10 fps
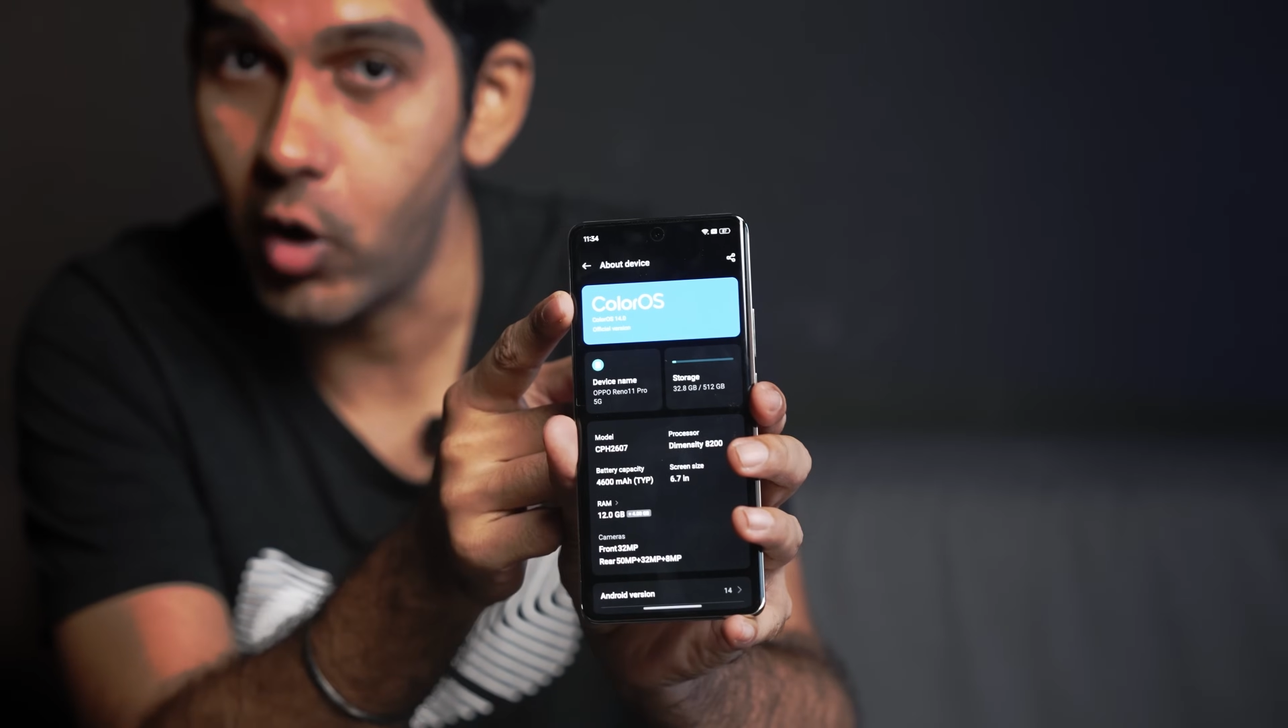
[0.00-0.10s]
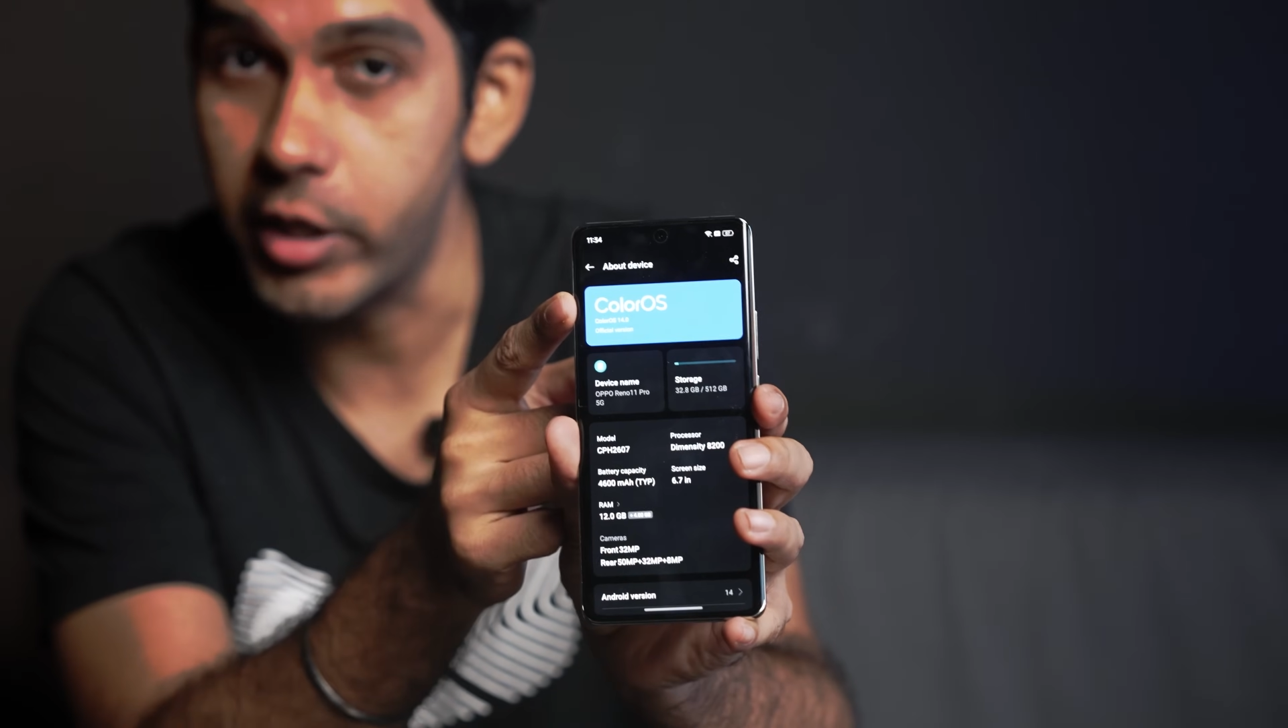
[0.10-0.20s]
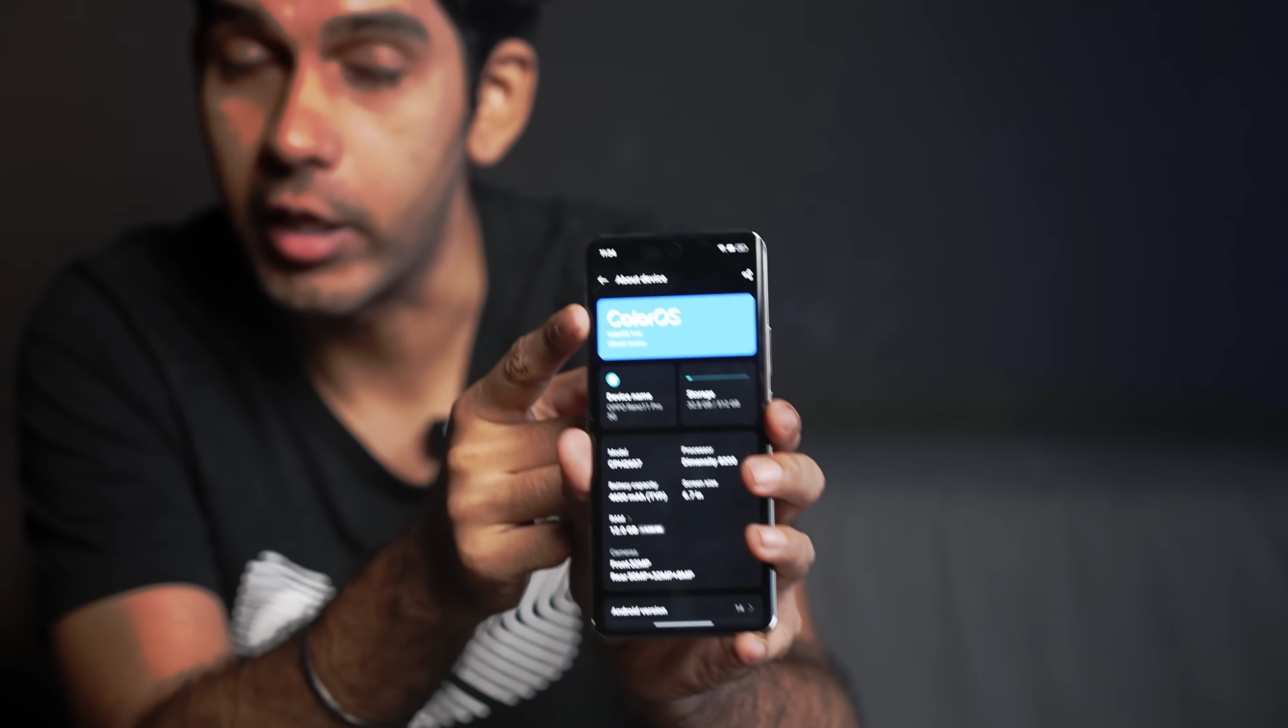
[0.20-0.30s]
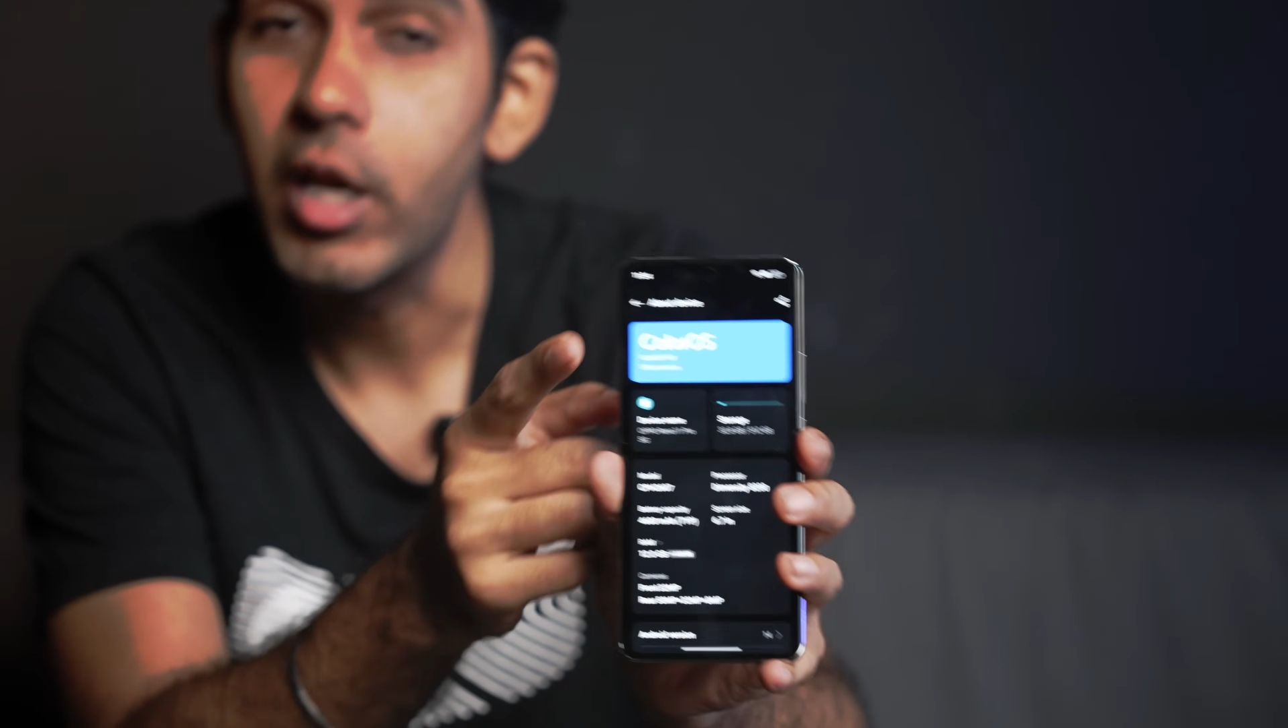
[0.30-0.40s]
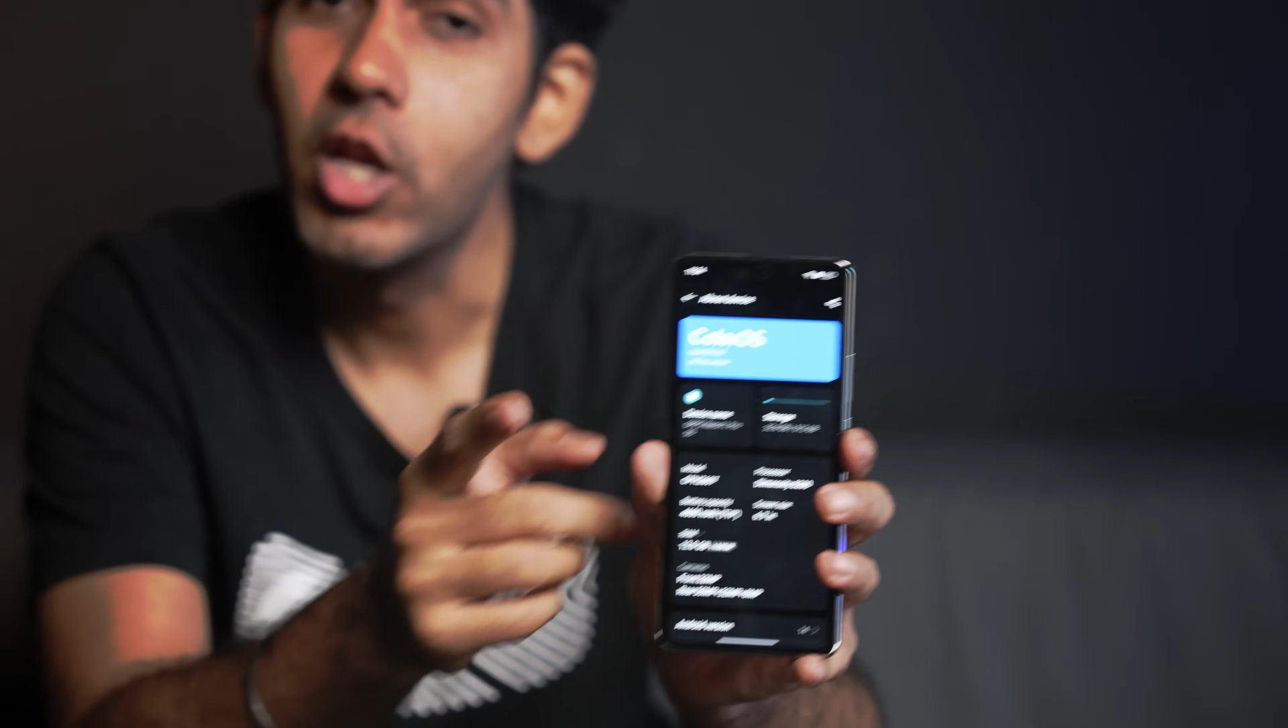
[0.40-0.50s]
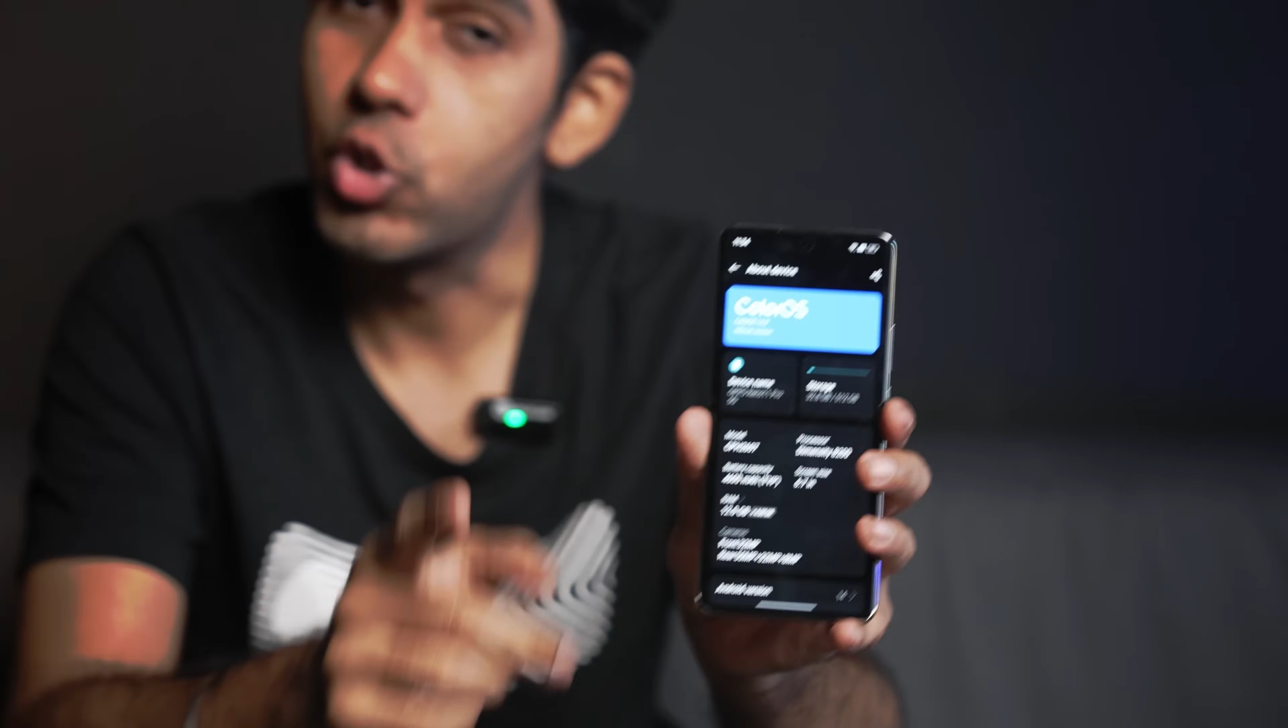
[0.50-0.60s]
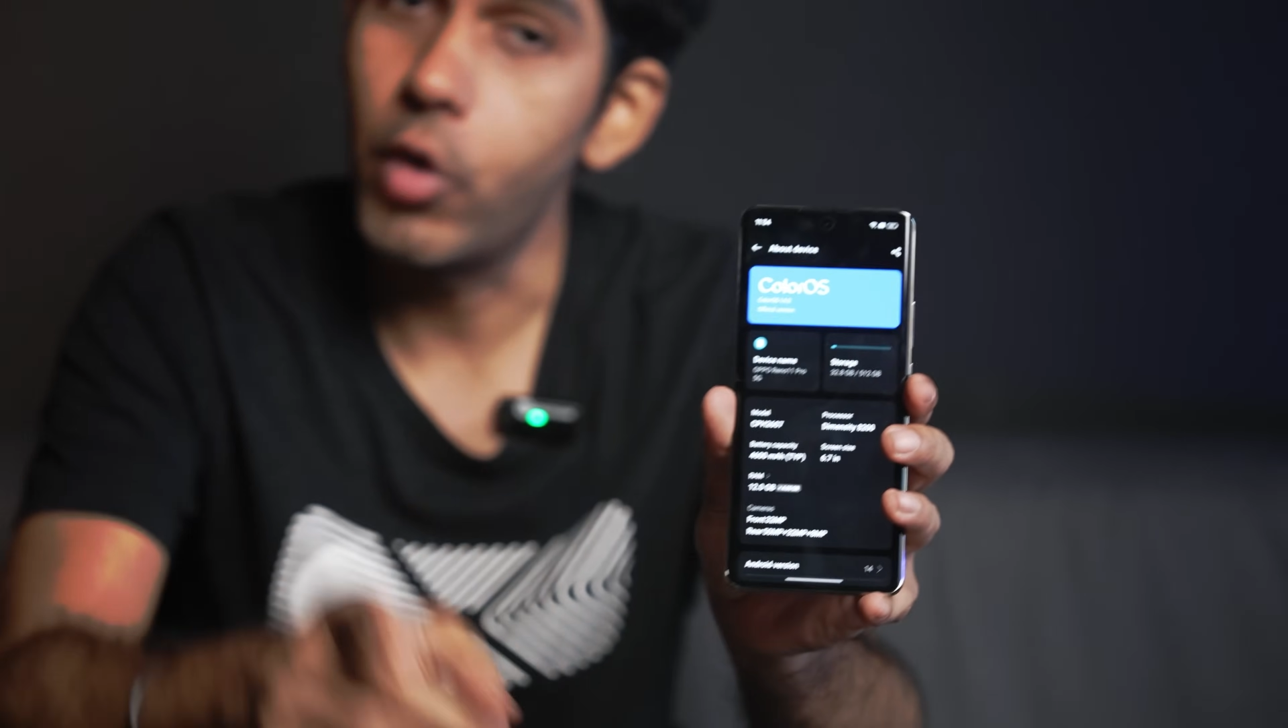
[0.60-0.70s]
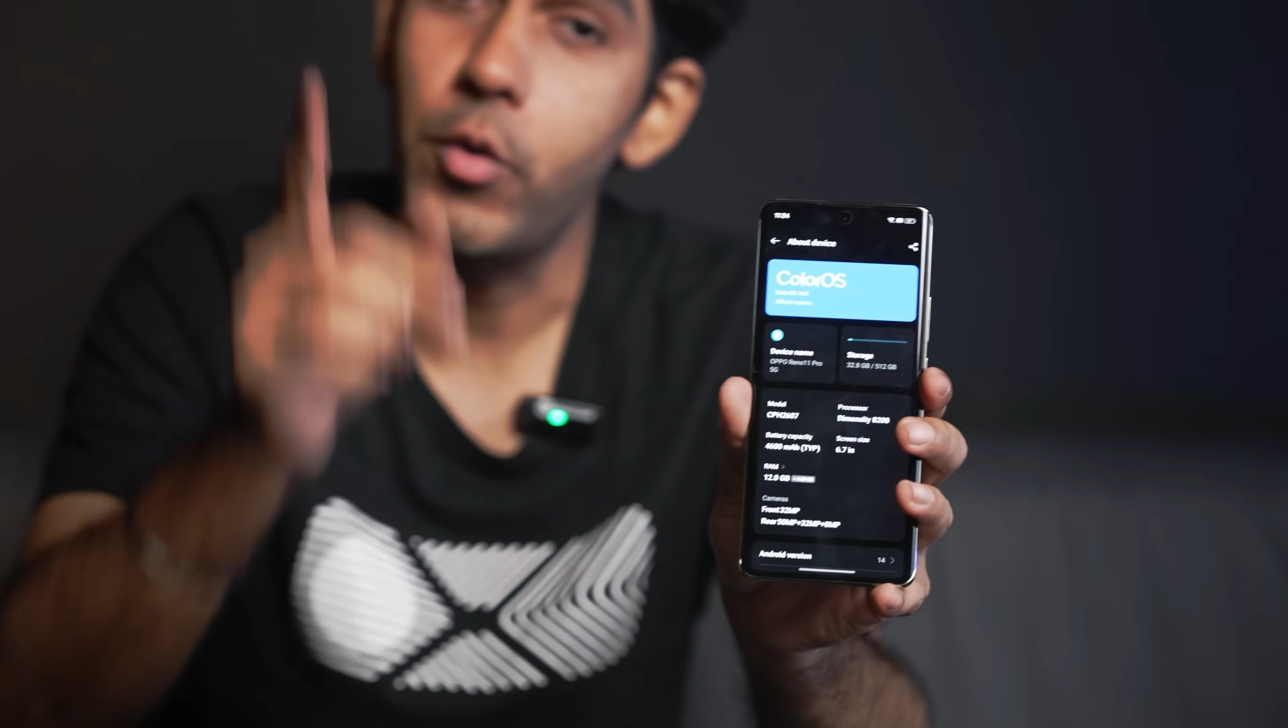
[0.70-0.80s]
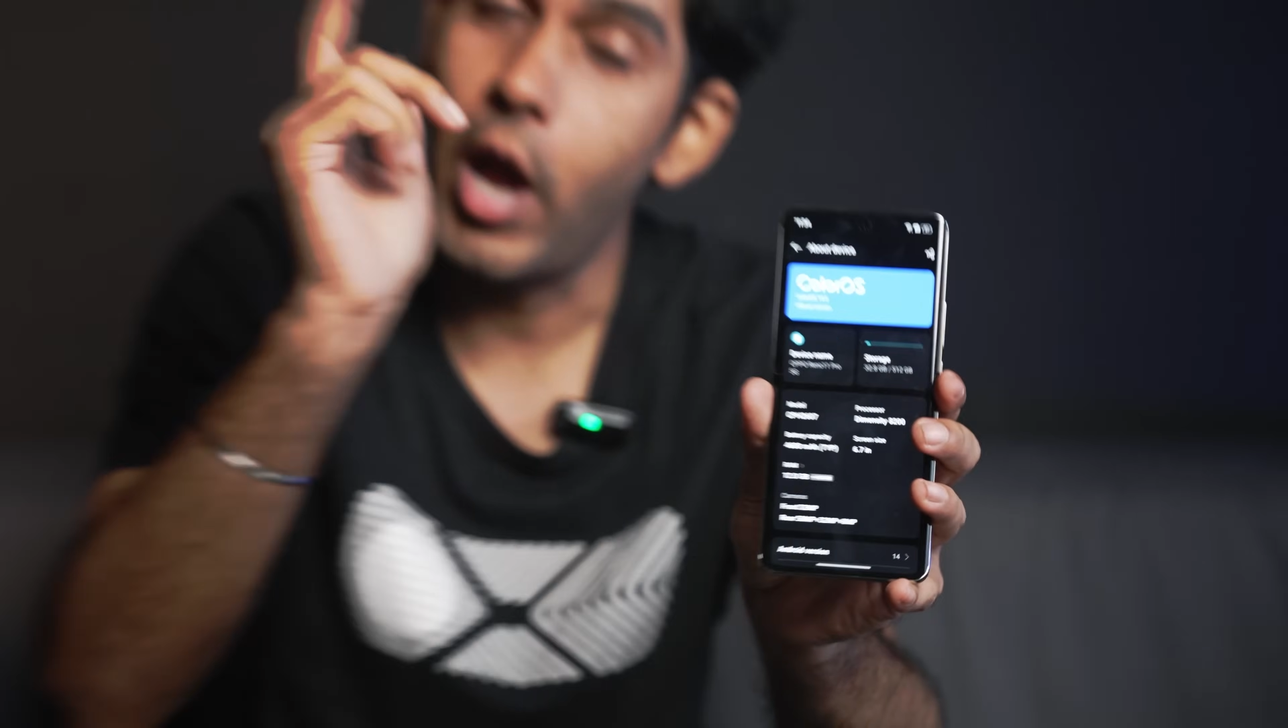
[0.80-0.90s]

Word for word: 14. So if you